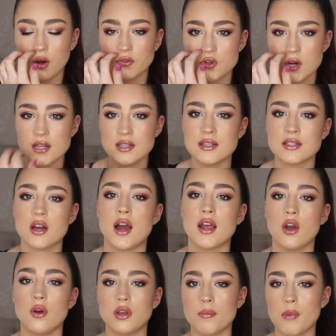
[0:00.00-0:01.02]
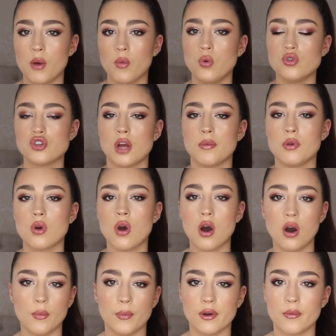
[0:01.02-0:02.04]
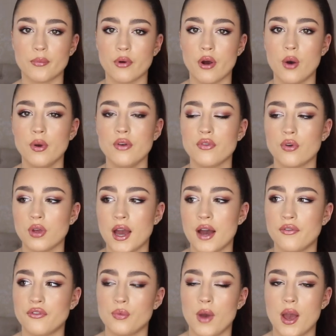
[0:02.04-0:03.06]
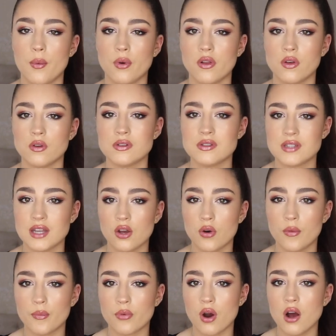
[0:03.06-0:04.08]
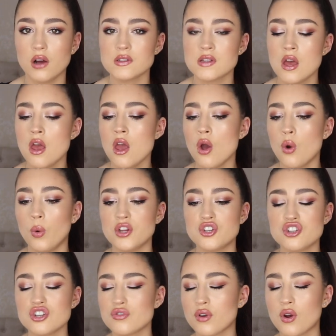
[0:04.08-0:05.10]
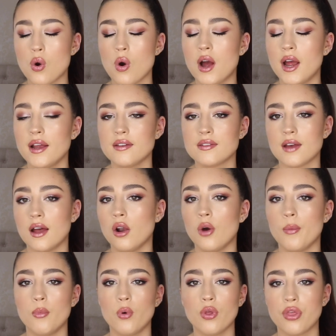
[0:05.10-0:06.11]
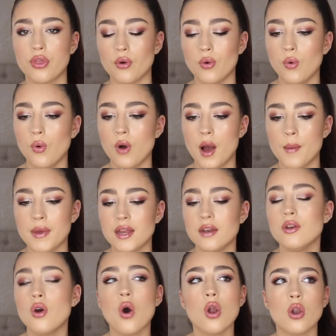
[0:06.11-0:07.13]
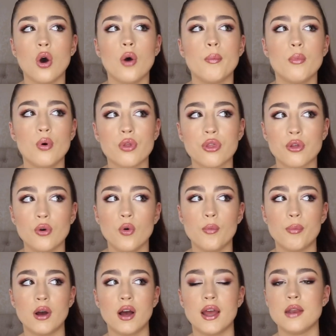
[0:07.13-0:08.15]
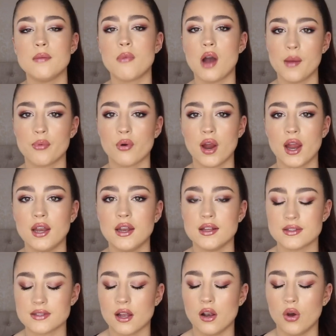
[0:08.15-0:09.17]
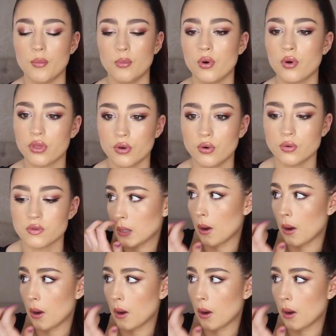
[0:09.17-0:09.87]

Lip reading: a lot of dresses that I own in my wardrobe you can't wear a bra with, or you have to wear one of those stick-on bras, which just requires a lot more thought. I mean, not a lot more thought, but in my brain it's a lot more thought.